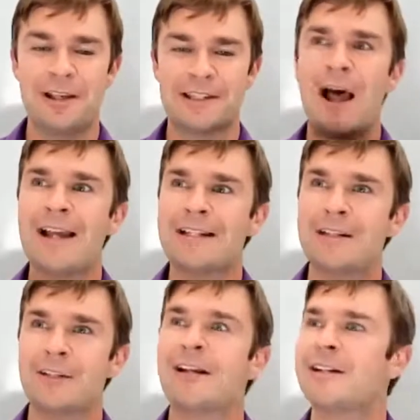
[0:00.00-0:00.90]
So, I
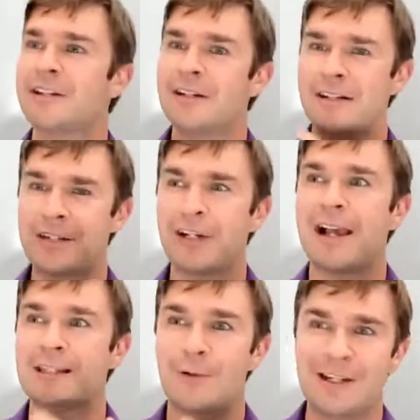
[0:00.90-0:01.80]
teach, in addition to teaching high
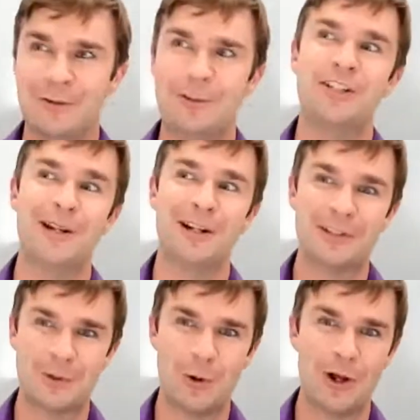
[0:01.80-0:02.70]
school, I do teach middle
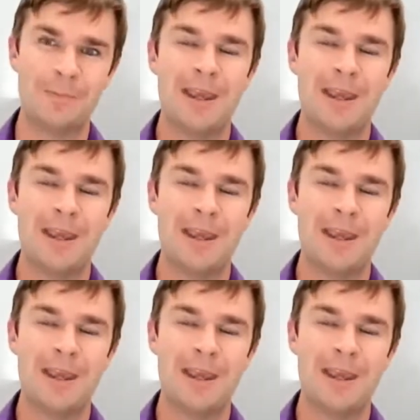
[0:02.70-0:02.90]
school.